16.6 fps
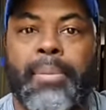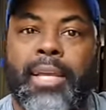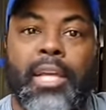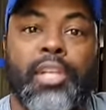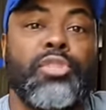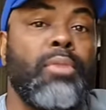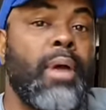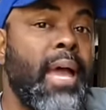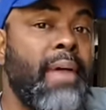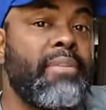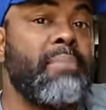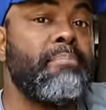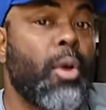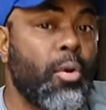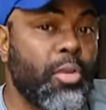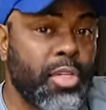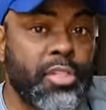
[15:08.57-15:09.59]
Because you have
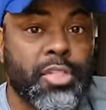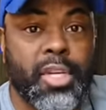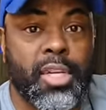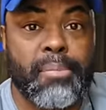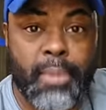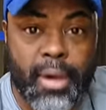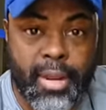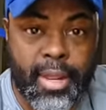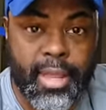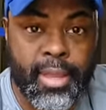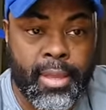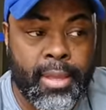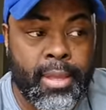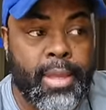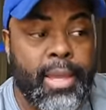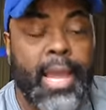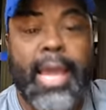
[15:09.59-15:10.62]
emergency money
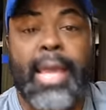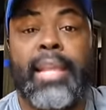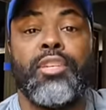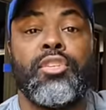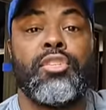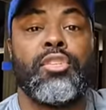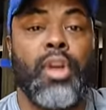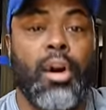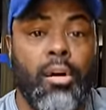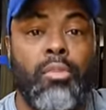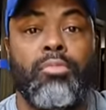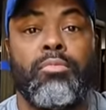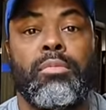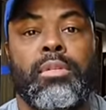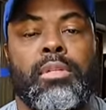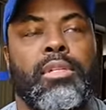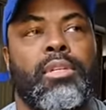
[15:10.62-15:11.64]
and
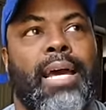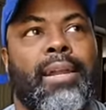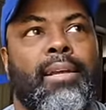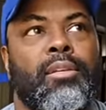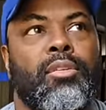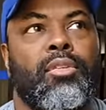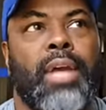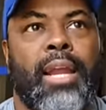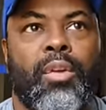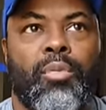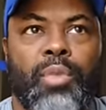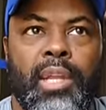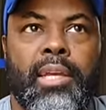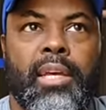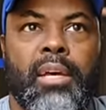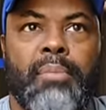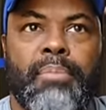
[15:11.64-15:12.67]
don't you got to you got to
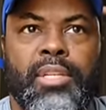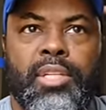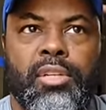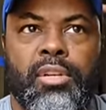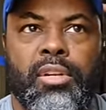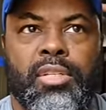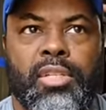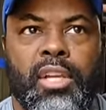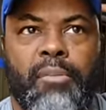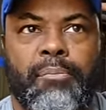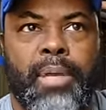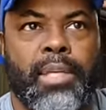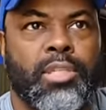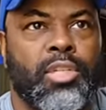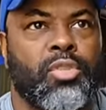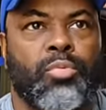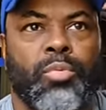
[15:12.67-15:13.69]
really commit to yourself
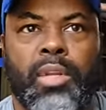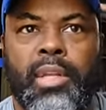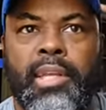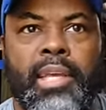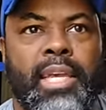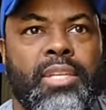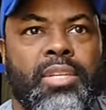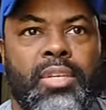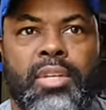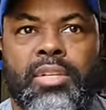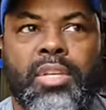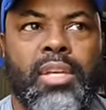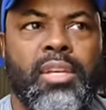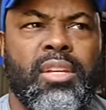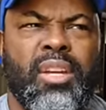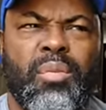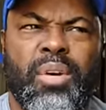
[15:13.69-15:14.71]
because it's really easy to say,
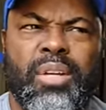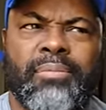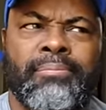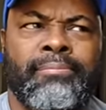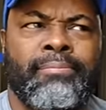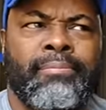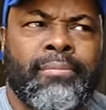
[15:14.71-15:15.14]
"You know what?